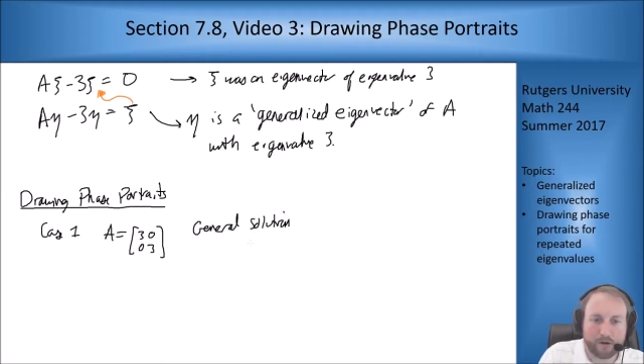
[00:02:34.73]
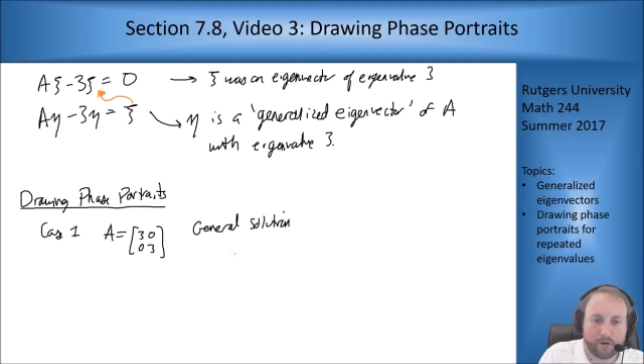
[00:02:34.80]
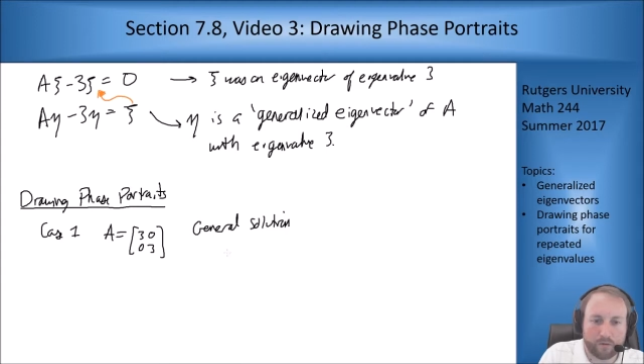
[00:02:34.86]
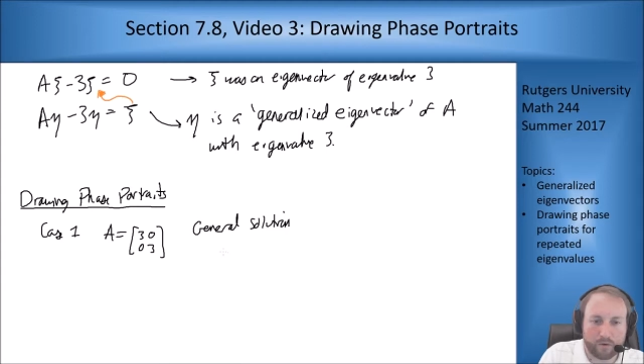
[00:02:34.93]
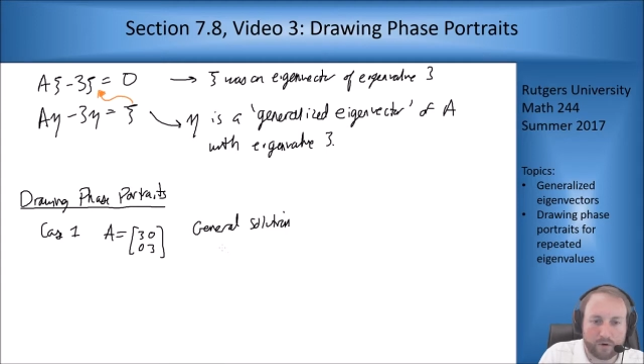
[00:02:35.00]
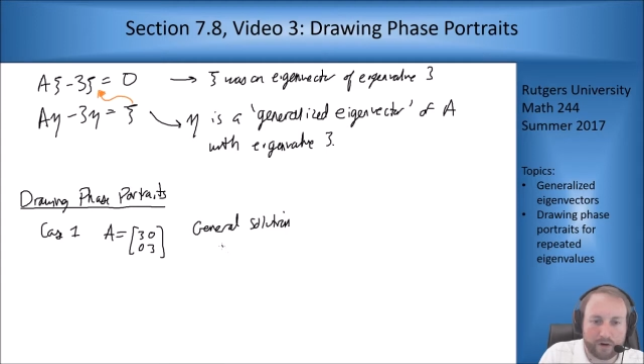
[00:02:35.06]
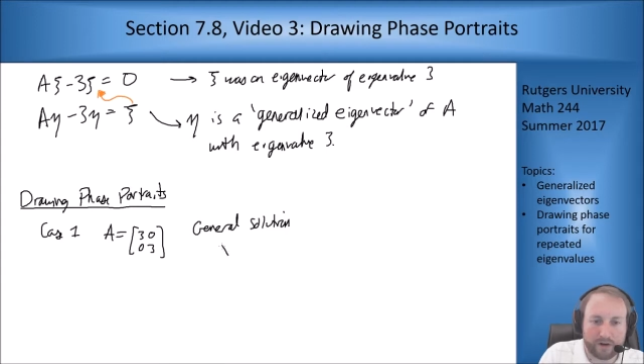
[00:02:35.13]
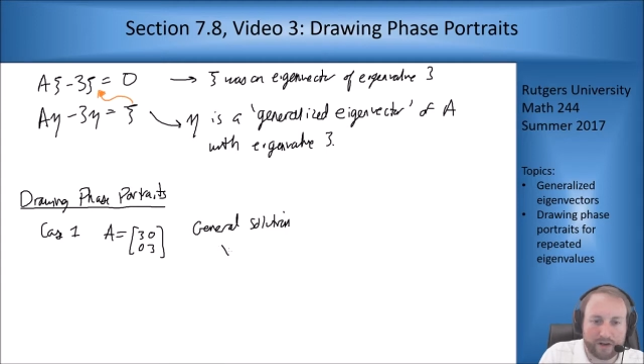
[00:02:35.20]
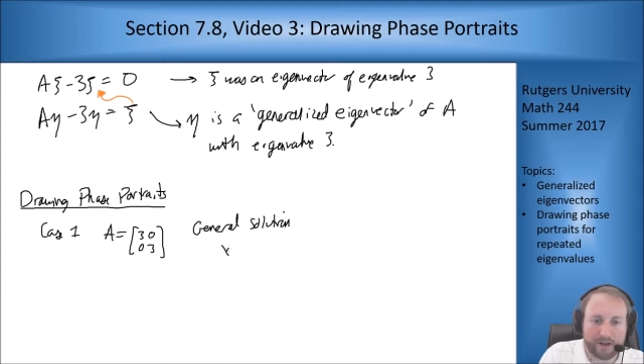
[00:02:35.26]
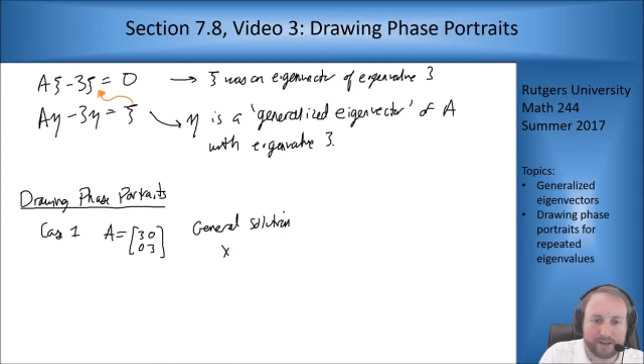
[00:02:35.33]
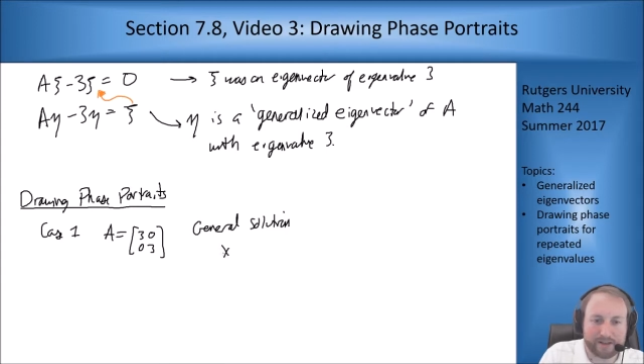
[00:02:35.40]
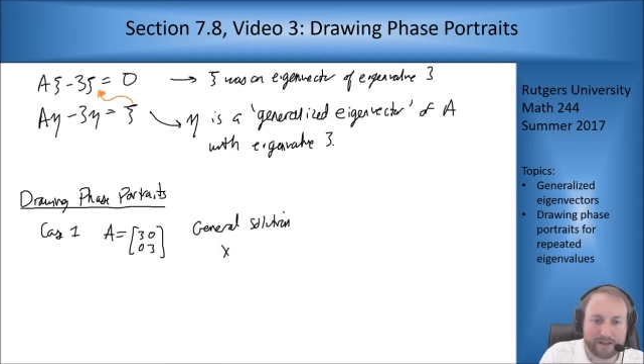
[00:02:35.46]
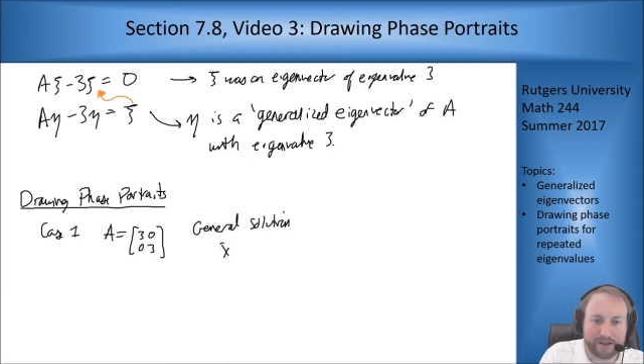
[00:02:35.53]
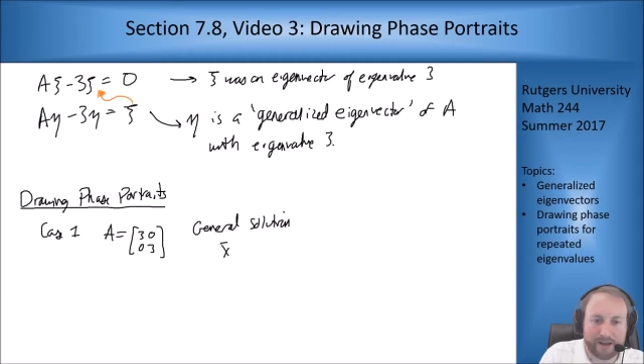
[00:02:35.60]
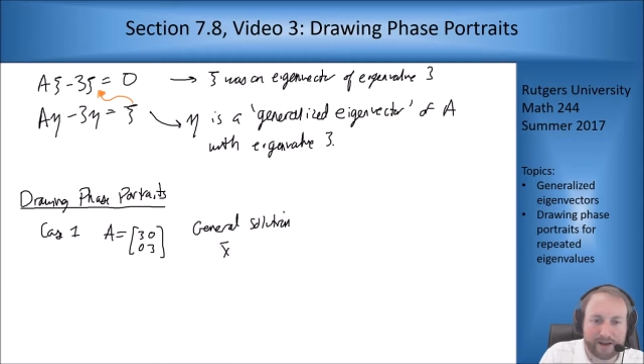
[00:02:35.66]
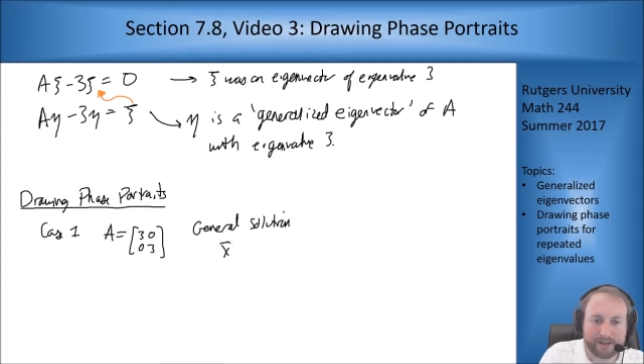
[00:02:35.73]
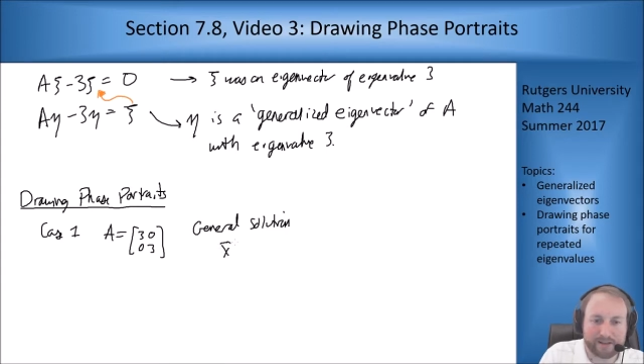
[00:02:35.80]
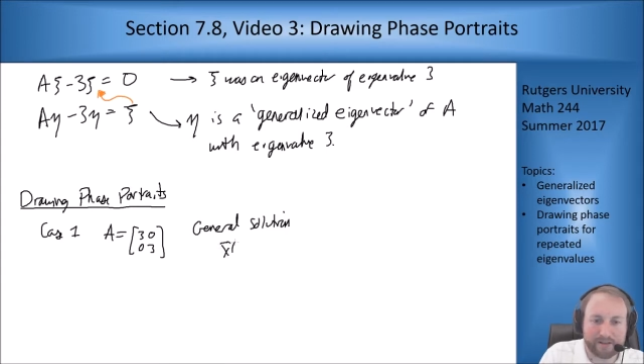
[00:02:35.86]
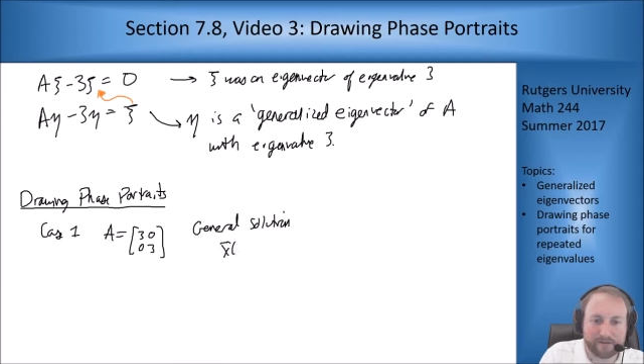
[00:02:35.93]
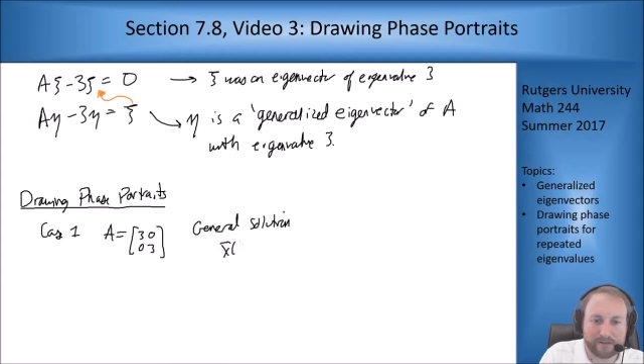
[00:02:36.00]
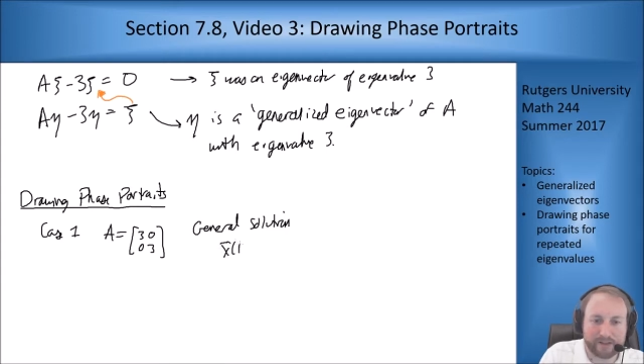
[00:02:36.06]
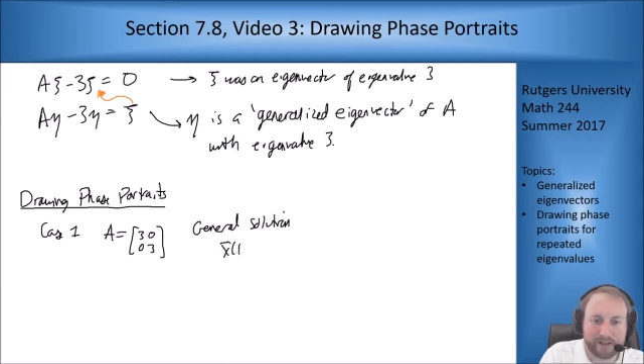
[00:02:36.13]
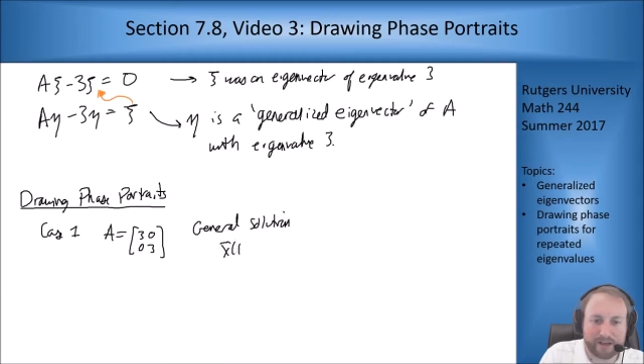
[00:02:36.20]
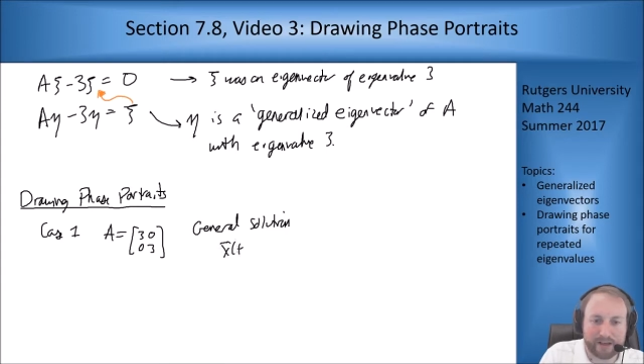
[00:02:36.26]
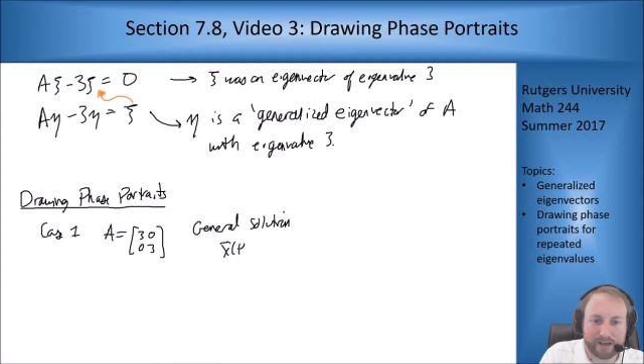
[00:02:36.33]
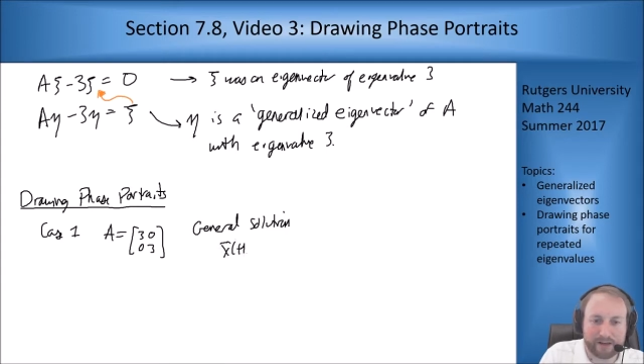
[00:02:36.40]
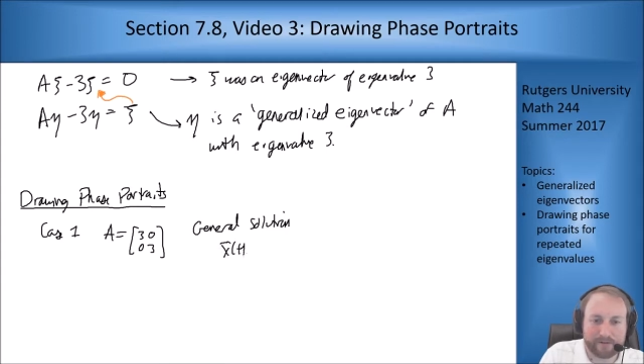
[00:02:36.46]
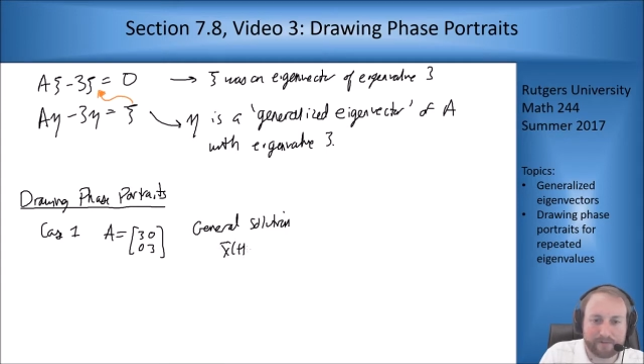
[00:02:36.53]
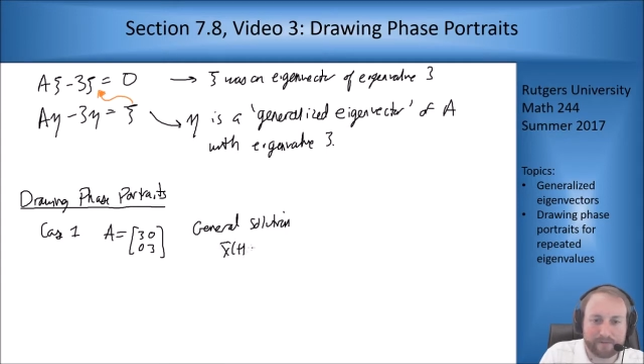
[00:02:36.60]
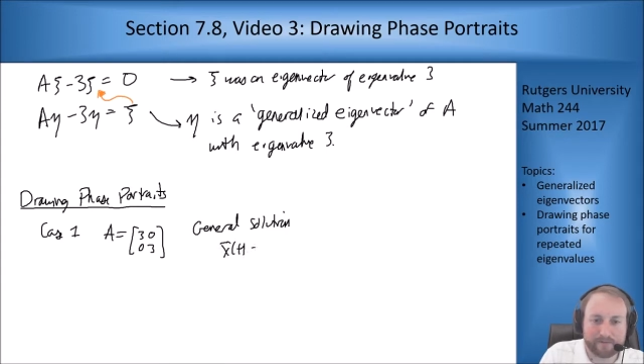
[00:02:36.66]
was x of
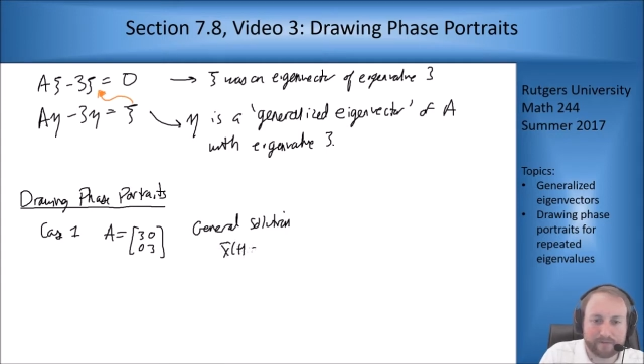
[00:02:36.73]
t